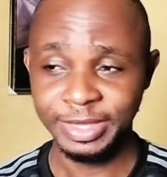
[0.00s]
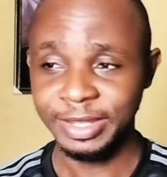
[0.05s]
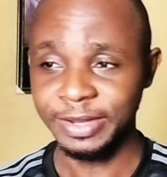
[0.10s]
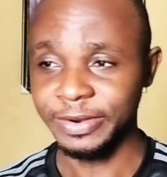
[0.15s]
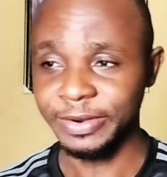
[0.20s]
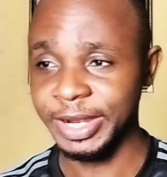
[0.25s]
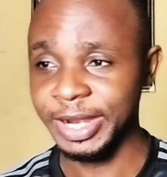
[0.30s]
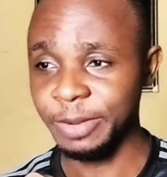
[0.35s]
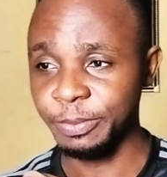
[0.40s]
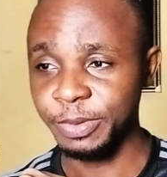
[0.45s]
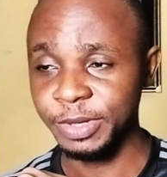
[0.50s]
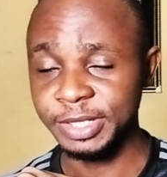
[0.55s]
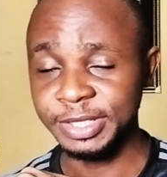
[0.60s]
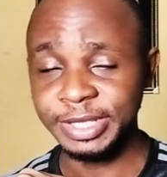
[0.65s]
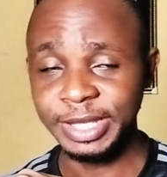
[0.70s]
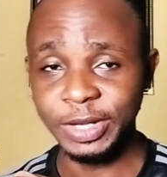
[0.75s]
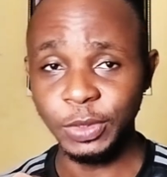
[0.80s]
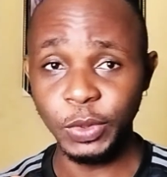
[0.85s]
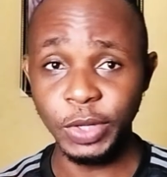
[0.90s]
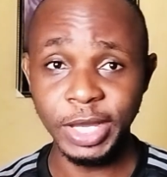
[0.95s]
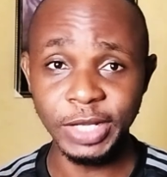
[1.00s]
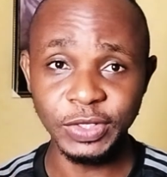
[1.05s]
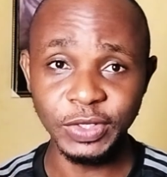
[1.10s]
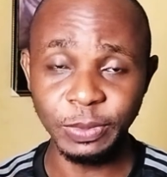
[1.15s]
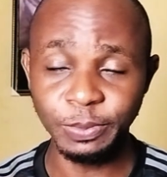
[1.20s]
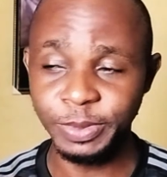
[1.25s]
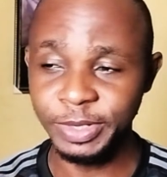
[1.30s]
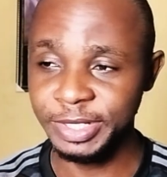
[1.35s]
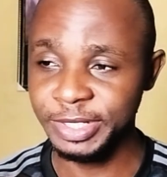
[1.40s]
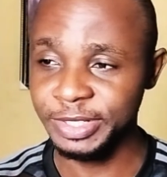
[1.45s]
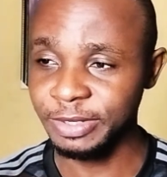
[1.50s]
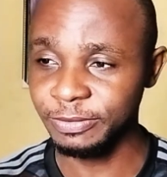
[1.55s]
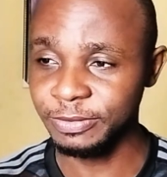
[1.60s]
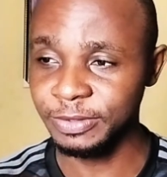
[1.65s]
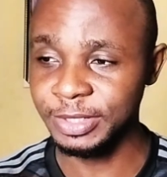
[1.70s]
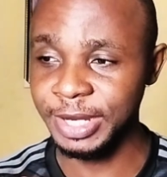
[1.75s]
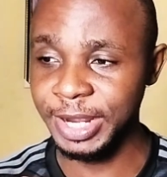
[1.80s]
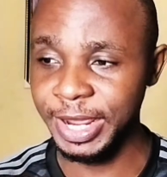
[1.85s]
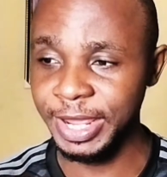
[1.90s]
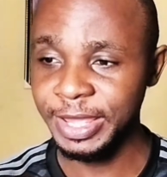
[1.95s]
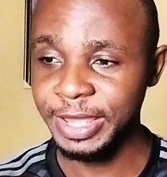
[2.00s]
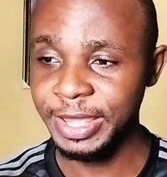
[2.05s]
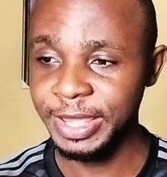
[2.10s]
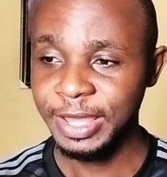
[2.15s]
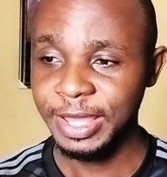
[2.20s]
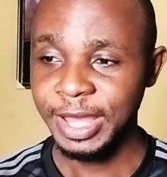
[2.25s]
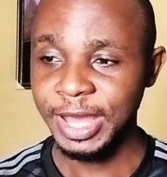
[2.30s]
All right. That being said, we head to the business of today,